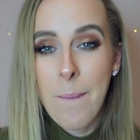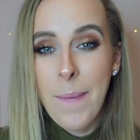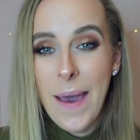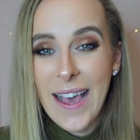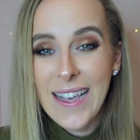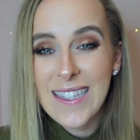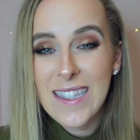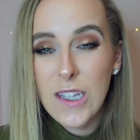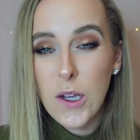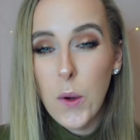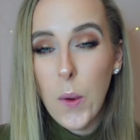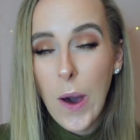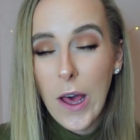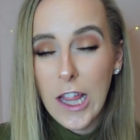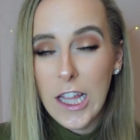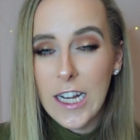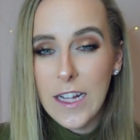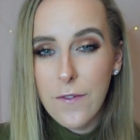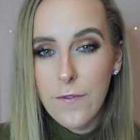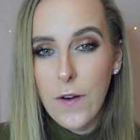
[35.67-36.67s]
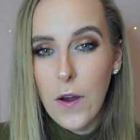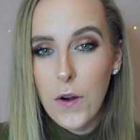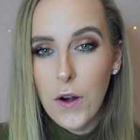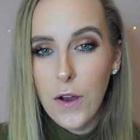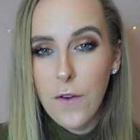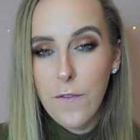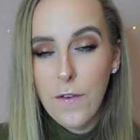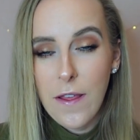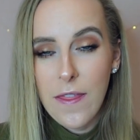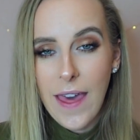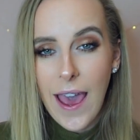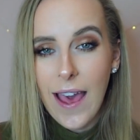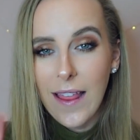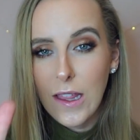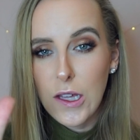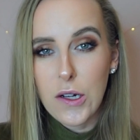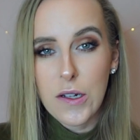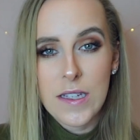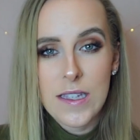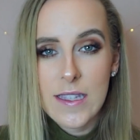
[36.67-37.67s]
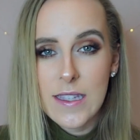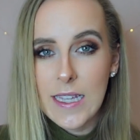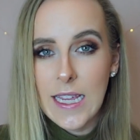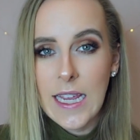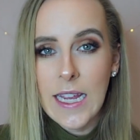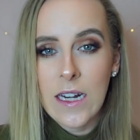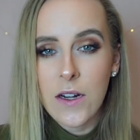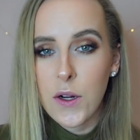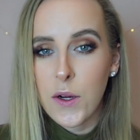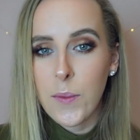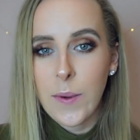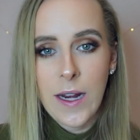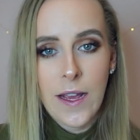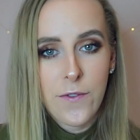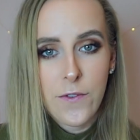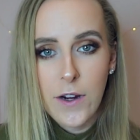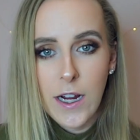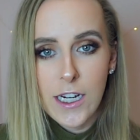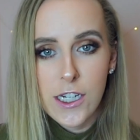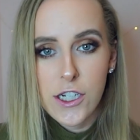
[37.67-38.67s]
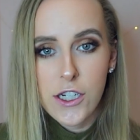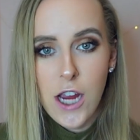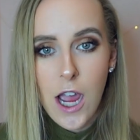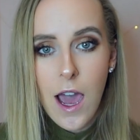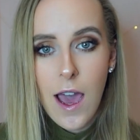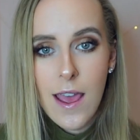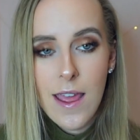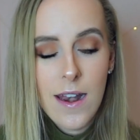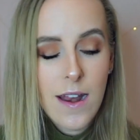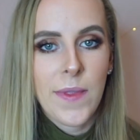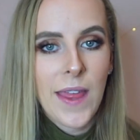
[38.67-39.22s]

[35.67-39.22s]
best quality photo for that little scene or whatever I shot,